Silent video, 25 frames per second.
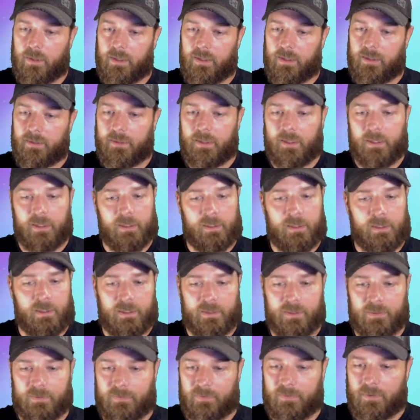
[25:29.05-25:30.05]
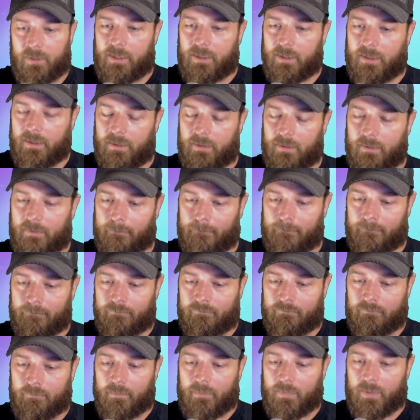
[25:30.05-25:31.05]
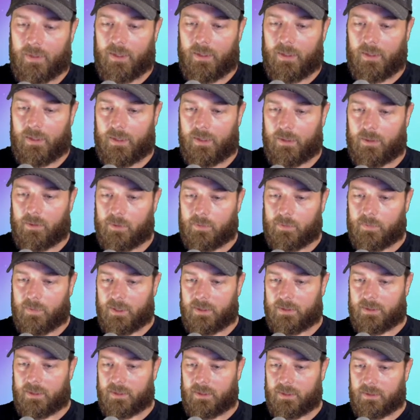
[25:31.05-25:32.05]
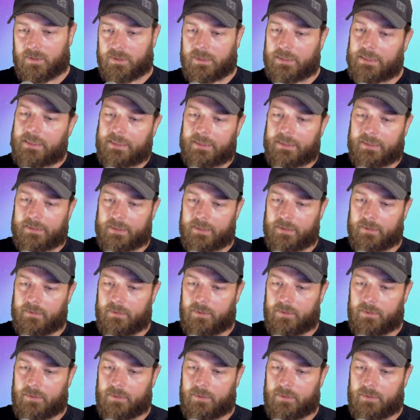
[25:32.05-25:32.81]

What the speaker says: And there is freaking Old Burn Turn Slicks